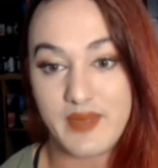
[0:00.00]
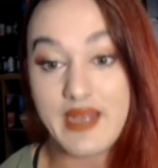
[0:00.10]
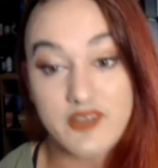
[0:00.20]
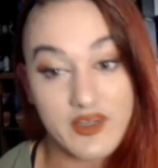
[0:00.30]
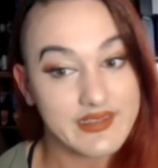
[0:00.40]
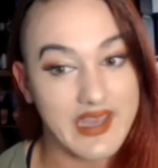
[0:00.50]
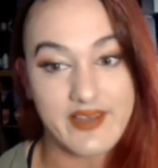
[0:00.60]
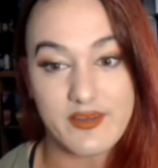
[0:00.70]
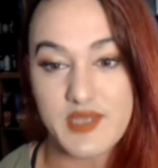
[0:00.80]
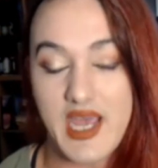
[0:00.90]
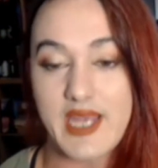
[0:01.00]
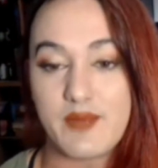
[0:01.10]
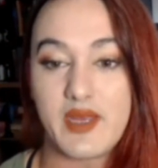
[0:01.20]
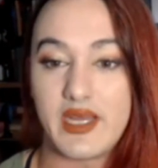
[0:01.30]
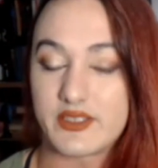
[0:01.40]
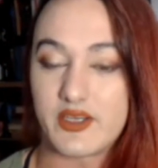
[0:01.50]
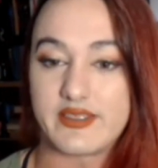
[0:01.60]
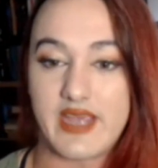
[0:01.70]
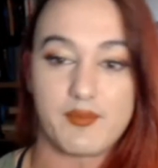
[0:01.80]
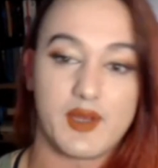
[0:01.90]
It's going to take some time, and it's going
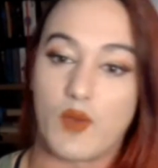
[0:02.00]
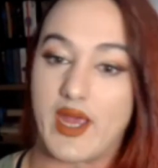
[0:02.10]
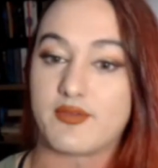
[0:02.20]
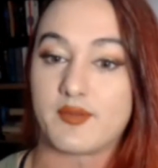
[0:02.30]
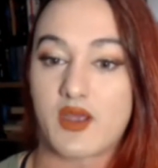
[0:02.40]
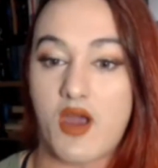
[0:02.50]
to take me away from the